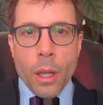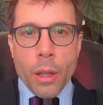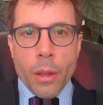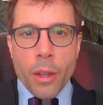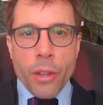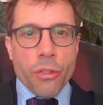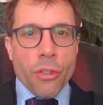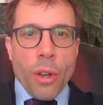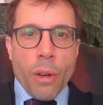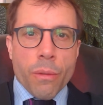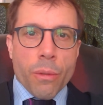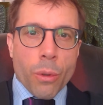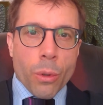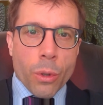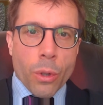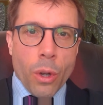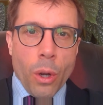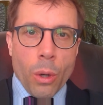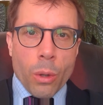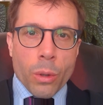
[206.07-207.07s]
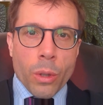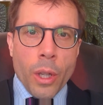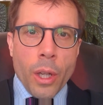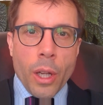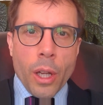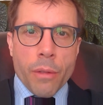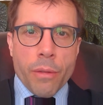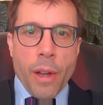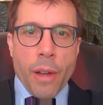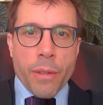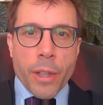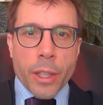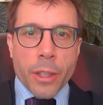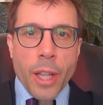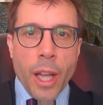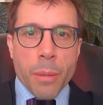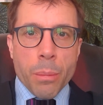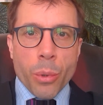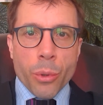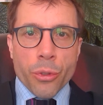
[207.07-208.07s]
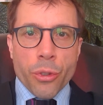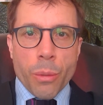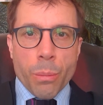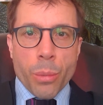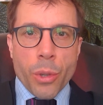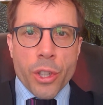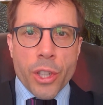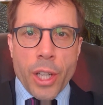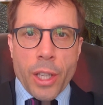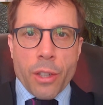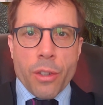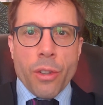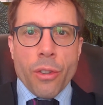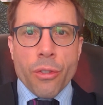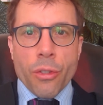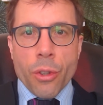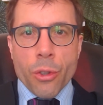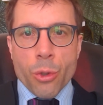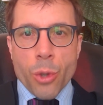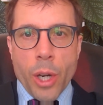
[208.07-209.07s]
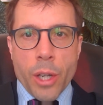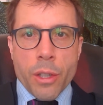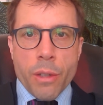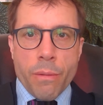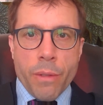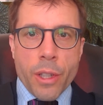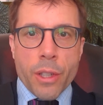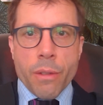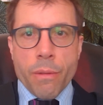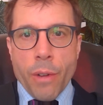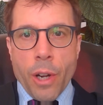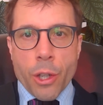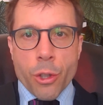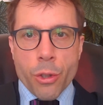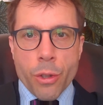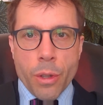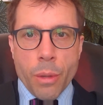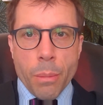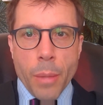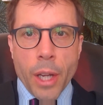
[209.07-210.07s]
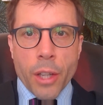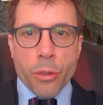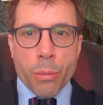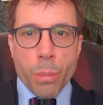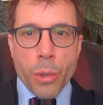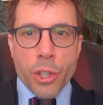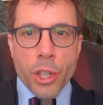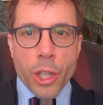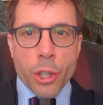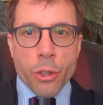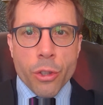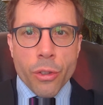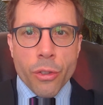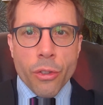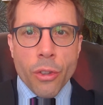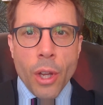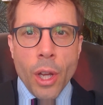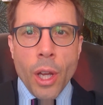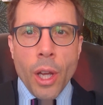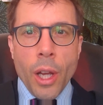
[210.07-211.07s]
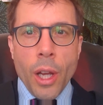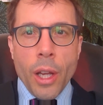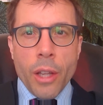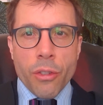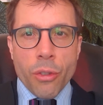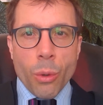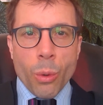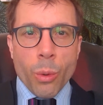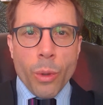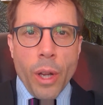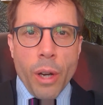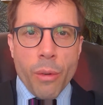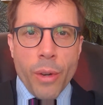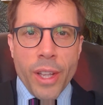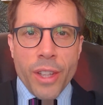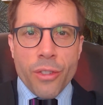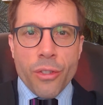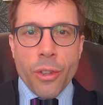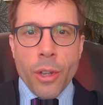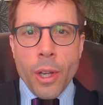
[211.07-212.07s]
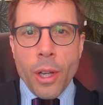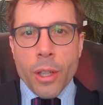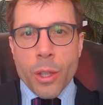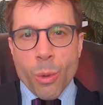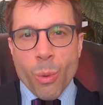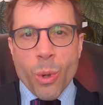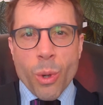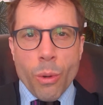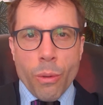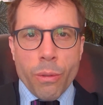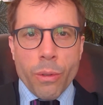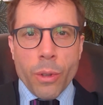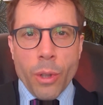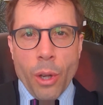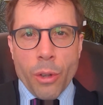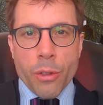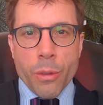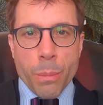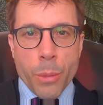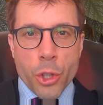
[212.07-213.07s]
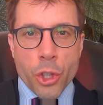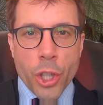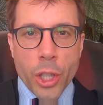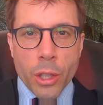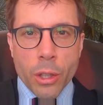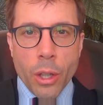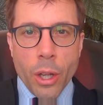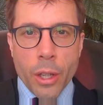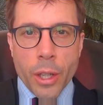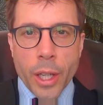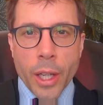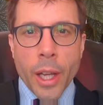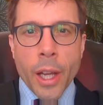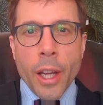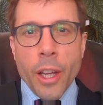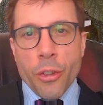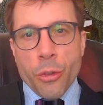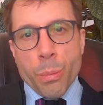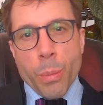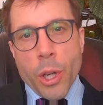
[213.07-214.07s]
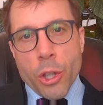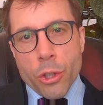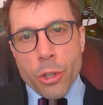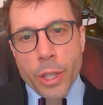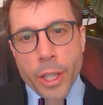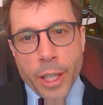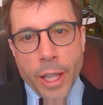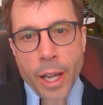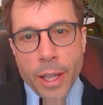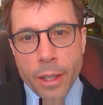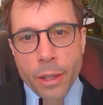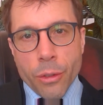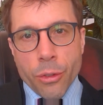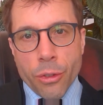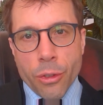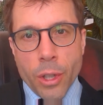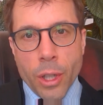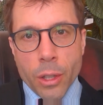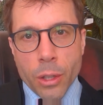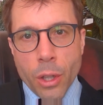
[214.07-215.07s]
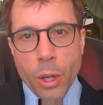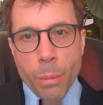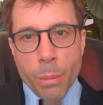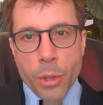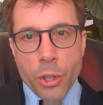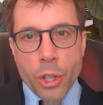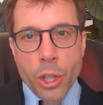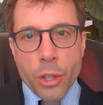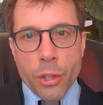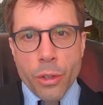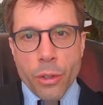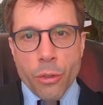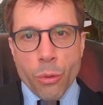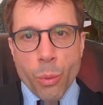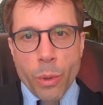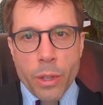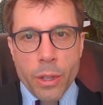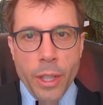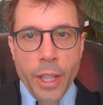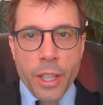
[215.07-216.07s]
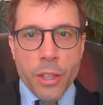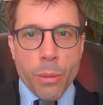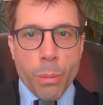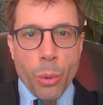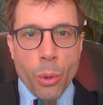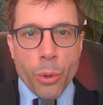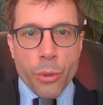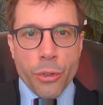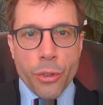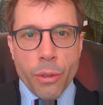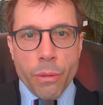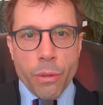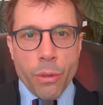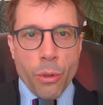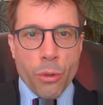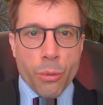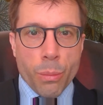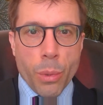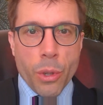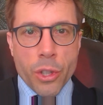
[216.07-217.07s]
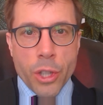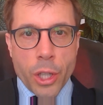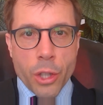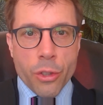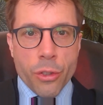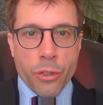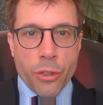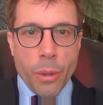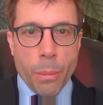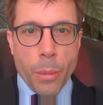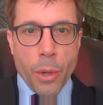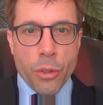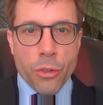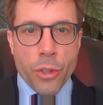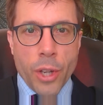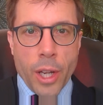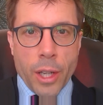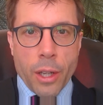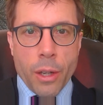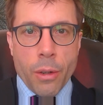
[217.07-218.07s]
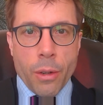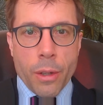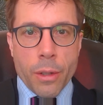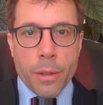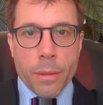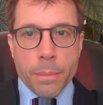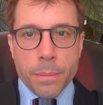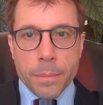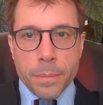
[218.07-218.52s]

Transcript: This overall goal of having labels and predictors and trying to fit a function that makes predictions is all there is to an awful lot of machine learning, especially Kaggle-style competitions with leaderboards of whose predictions are most accurate.